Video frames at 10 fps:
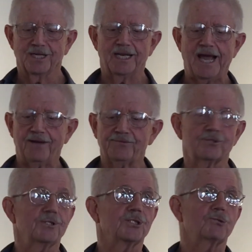the
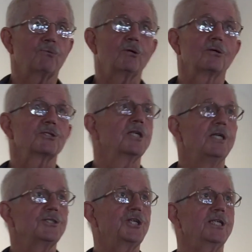laughter that swirls
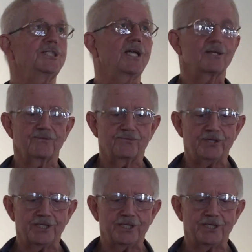just out of